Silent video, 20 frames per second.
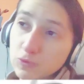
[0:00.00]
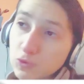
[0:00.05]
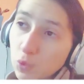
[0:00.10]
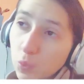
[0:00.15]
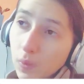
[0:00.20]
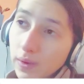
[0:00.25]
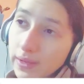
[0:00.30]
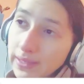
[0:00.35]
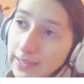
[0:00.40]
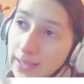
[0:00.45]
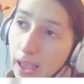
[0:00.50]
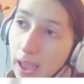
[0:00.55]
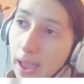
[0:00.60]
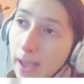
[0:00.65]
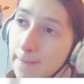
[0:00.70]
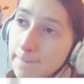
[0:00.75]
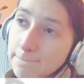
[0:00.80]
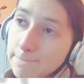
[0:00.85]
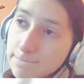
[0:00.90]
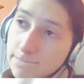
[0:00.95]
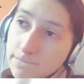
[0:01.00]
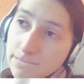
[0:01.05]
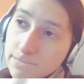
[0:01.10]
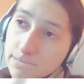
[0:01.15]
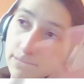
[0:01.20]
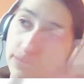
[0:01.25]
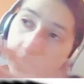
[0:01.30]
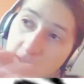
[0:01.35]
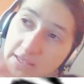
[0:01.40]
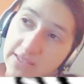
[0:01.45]
white
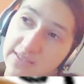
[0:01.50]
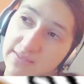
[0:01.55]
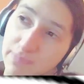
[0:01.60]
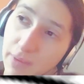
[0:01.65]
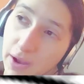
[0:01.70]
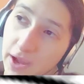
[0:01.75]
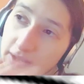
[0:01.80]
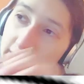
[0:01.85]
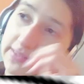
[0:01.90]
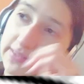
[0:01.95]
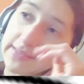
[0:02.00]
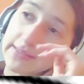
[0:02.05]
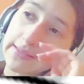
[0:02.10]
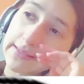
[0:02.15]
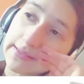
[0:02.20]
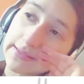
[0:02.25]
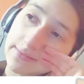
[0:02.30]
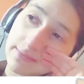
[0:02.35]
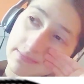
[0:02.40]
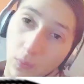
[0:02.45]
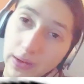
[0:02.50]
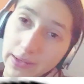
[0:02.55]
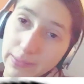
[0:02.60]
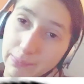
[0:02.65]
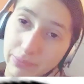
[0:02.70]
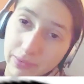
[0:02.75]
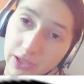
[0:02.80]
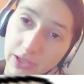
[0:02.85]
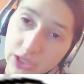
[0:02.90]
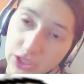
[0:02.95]
spots, white
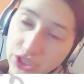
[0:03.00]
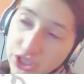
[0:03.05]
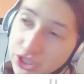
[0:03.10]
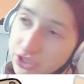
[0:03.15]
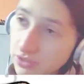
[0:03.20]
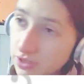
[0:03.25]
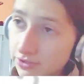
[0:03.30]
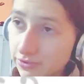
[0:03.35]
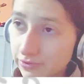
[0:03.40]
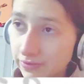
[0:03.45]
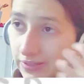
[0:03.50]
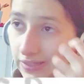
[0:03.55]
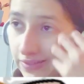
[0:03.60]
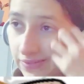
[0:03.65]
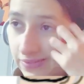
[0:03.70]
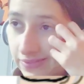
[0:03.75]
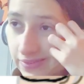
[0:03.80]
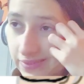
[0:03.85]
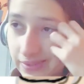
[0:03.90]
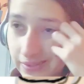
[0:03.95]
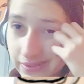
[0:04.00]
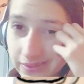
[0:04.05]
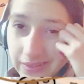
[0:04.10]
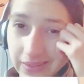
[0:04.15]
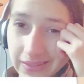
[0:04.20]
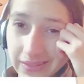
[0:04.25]
blush underneath the